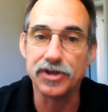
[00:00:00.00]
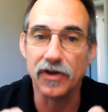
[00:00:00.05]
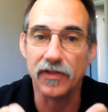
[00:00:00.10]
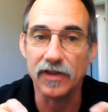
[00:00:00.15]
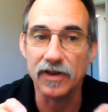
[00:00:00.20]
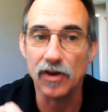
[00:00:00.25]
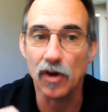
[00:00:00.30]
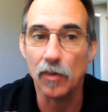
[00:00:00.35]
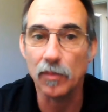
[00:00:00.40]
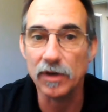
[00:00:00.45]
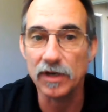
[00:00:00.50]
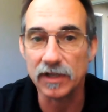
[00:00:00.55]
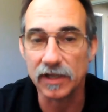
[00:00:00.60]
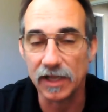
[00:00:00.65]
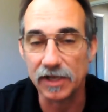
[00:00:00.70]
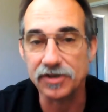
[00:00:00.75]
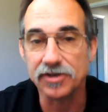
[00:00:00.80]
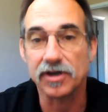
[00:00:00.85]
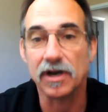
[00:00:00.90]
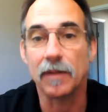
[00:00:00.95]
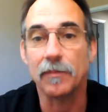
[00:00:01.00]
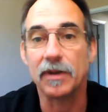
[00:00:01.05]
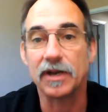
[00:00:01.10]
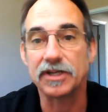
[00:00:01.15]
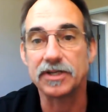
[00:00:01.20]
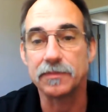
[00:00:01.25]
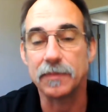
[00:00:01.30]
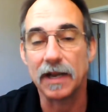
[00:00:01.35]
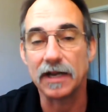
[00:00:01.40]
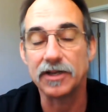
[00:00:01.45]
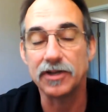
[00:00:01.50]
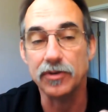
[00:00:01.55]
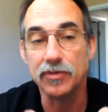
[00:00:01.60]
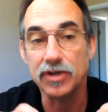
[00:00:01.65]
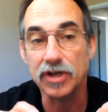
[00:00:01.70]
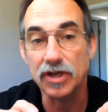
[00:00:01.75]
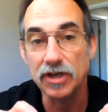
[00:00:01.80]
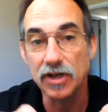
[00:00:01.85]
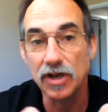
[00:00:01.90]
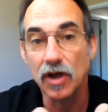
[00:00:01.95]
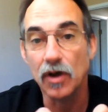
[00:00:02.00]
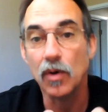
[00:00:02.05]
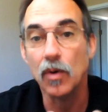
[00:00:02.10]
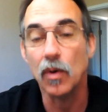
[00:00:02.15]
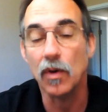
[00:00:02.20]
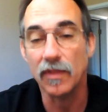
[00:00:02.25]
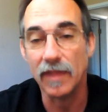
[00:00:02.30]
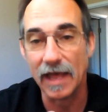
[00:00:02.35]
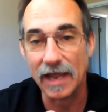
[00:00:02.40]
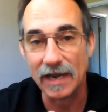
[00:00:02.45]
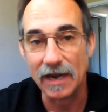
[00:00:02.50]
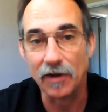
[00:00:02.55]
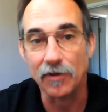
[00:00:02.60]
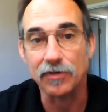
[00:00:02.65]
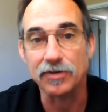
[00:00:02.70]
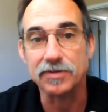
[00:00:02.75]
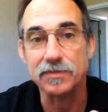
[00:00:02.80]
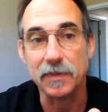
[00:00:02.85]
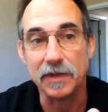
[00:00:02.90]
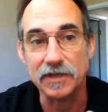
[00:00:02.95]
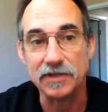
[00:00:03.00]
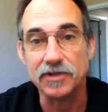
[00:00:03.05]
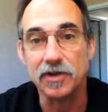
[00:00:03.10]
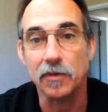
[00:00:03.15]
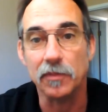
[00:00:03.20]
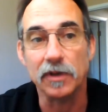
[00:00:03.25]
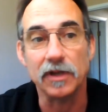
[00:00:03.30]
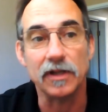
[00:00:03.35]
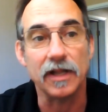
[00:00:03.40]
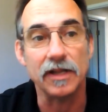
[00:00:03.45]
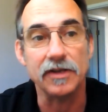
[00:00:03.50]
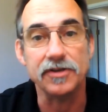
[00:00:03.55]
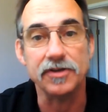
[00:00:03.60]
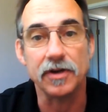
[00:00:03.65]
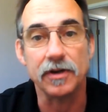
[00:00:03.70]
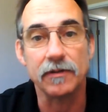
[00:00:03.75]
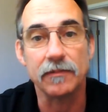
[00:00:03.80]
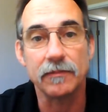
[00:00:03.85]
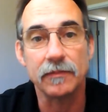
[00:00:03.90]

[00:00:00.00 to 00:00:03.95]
you to the nomenclature, and I'm going to expect you to know that aerospace nomenclature.